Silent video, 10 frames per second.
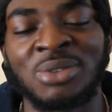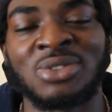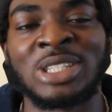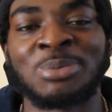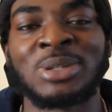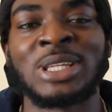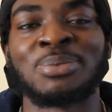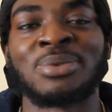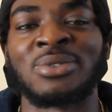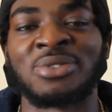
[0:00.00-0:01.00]
with these
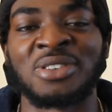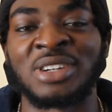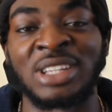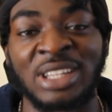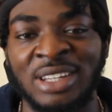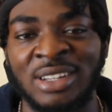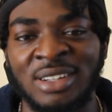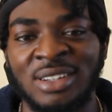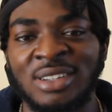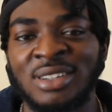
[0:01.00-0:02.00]
people for a year.
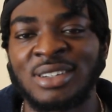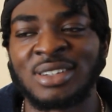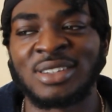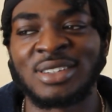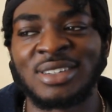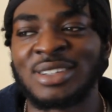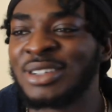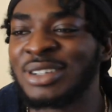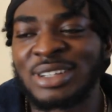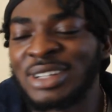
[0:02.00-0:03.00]

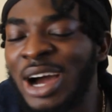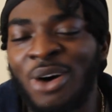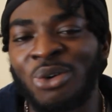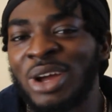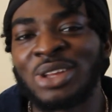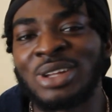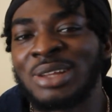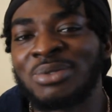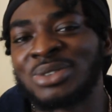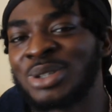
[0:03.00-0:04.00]
How can you
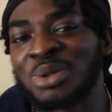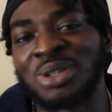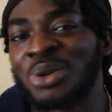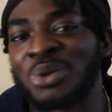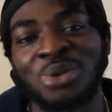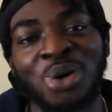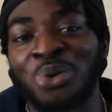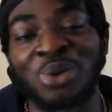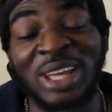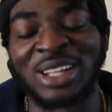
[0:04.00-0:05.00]
live with someone you don't
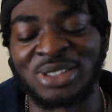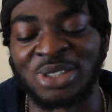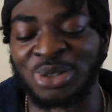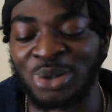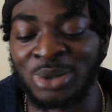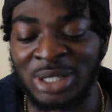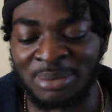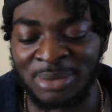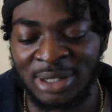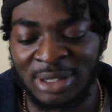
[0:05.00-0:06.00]
know? Get to know
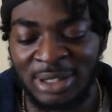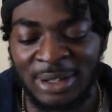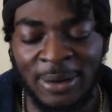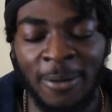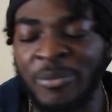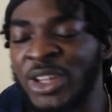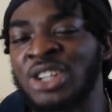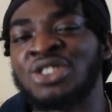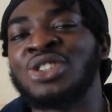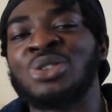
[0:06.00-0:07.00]
them.
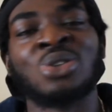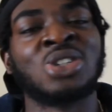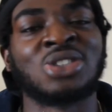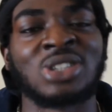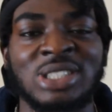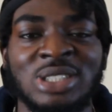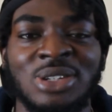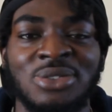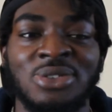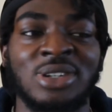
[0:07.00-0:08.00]
Introduce
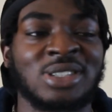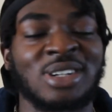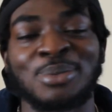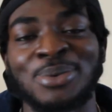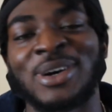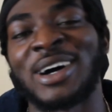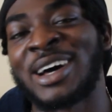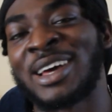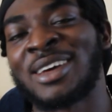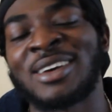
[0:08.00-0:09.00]
yourself. For example,
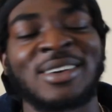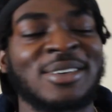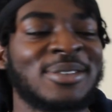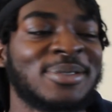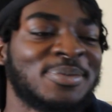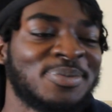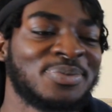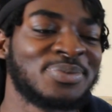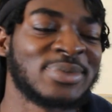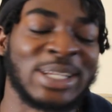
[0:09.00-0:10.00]
hi,
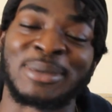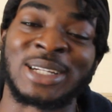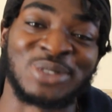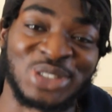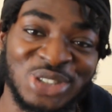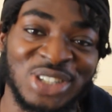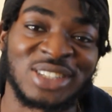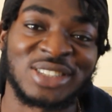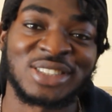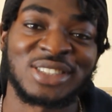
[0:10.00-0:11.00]
my name is
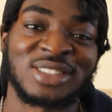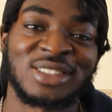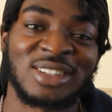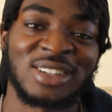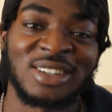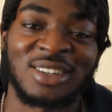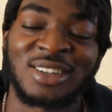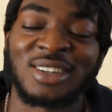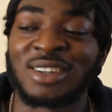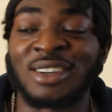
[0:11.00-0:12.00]
Josh.
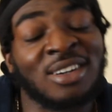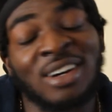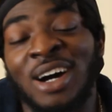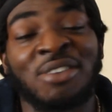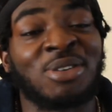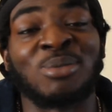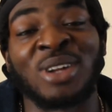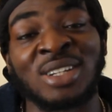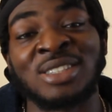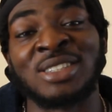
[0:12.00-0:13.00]
I'm from
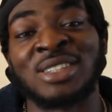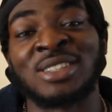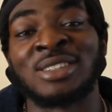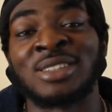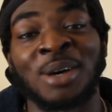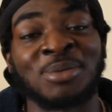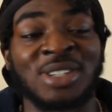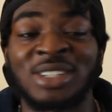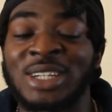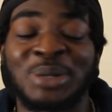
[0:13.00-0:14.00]
London. I'm
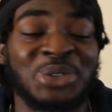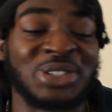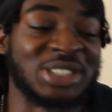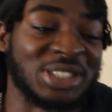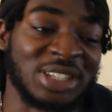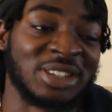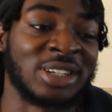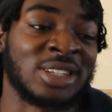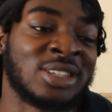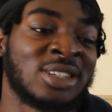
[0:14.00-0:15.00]
studying chemical
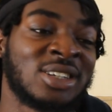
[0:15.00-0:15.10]
engineering.